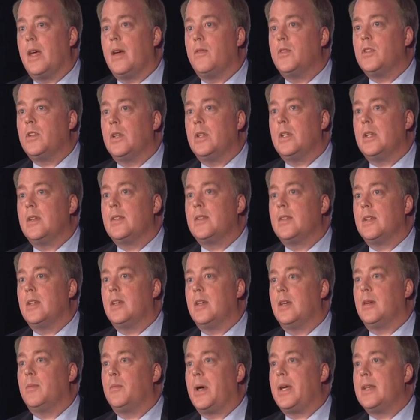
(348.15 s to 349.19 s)

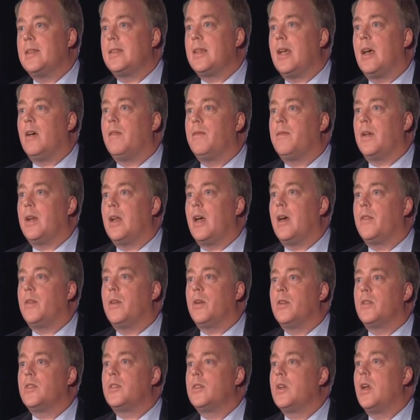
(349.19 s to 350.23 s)
FGDC, myself and
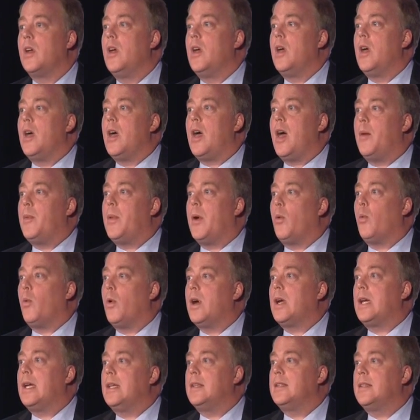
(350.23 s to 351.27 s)
others, have been
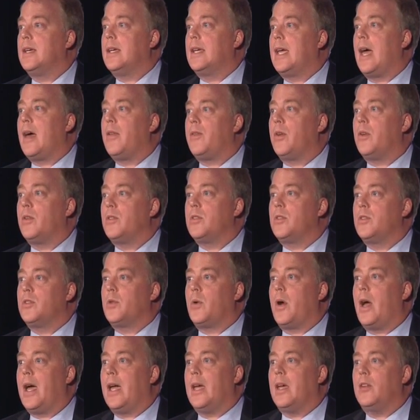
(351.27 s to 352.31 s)
working together to
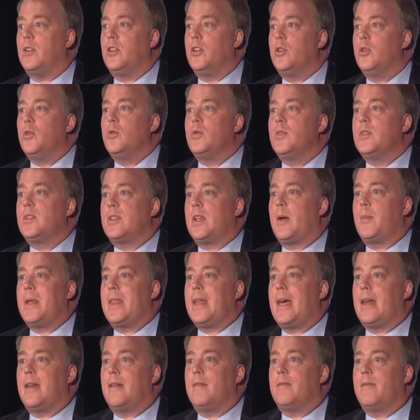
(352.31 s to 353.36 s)
try and use some of
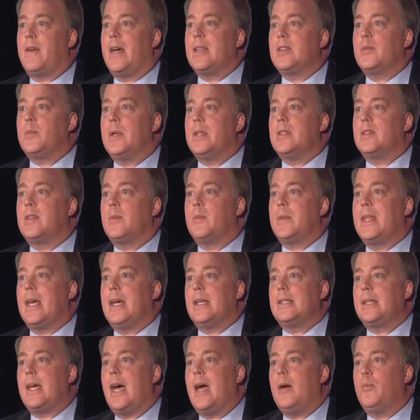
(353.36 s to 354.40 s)
that investment some of
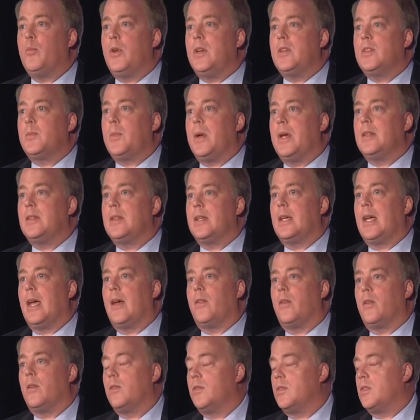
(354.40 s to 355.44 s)
that time we spend
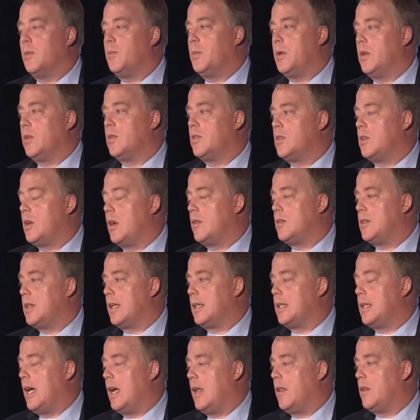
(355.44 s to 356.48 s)
together to build shared
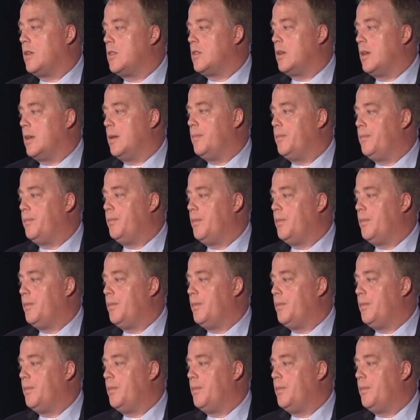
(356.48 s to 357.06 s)
technology.